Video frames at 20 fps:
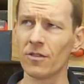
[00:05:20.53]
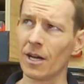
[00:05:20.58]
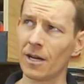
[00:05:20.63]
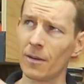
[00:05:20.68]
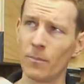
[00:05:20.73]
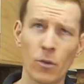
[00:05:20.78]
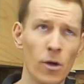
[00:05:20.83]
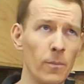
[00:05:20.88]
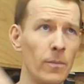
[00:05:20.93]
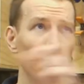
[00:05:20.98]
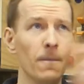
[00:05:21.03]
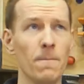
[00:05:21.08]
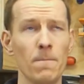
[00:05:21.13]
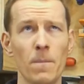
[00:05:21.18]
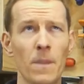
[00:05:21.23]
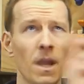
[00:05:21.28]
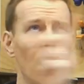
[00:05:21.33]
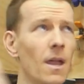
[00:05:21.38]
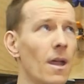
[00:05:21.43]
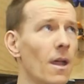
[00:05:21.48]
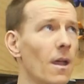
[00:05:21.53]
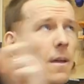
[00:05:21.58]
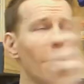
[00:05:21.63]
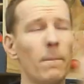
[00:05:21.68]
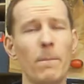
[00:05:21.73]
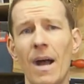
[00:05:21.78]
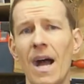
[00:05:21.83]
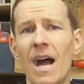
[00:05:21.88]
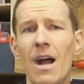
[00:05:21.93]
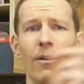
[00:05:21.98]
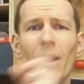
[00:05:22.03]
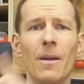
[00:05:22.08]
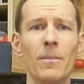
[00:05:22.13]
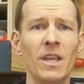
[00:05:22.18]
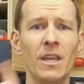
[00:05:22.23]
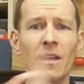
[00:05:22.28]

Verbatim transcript: I can pop a bar up